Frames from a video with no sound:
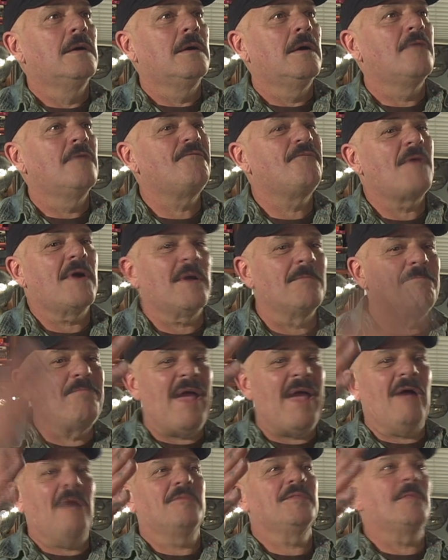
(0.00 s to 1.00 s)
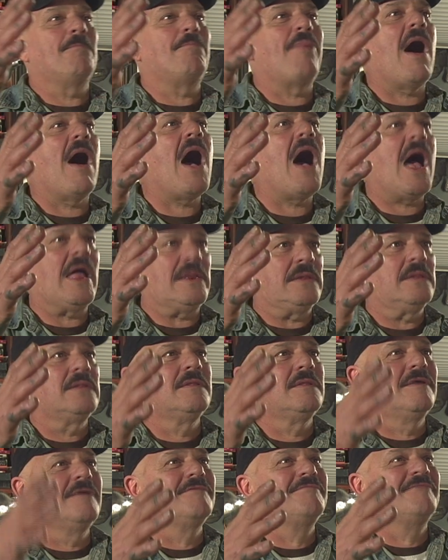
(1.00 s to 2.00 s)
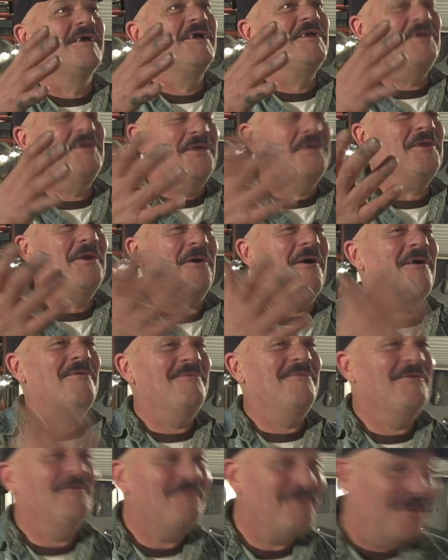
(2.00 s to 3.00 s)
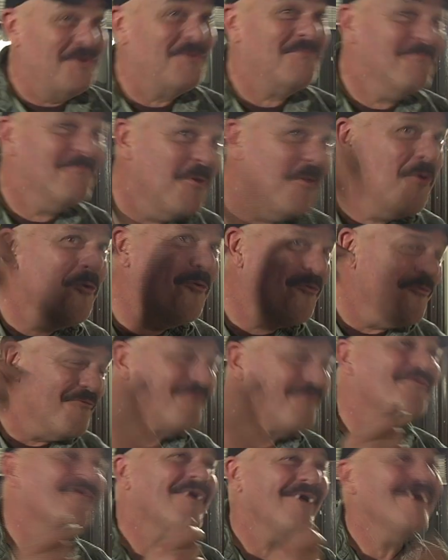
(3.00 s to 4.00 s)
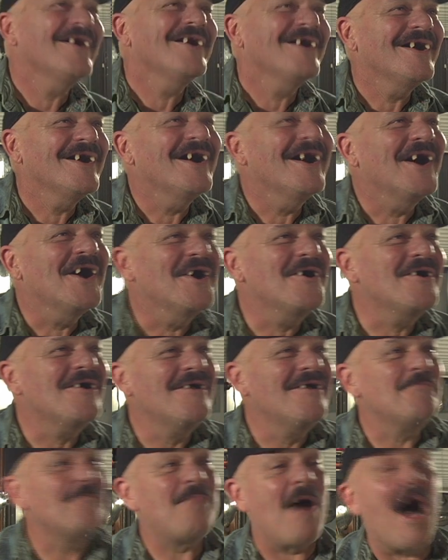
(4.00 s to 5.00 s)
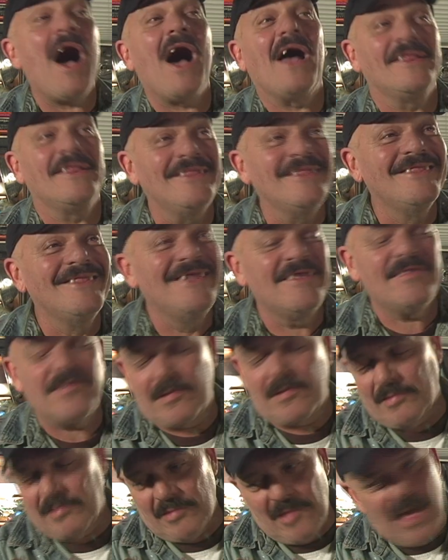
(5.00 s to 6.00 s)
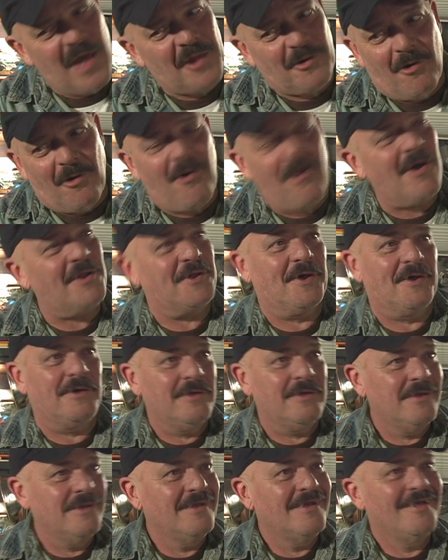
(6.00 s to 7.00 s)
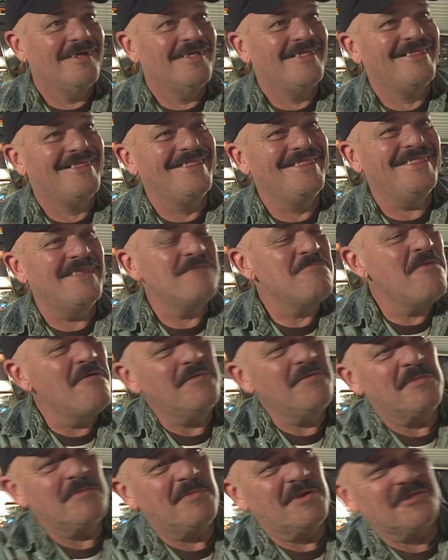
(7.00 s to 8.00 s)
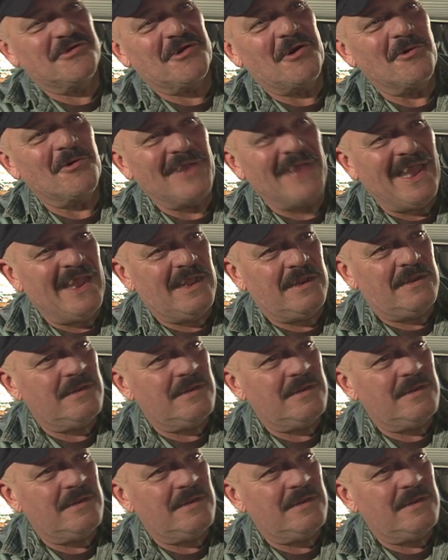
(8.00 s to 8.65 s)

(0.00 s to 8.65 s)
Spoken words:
Fucking pound the pot. You know, I mean, if you're going to move pot, it's a lot harder than moving a bunch of cocaine.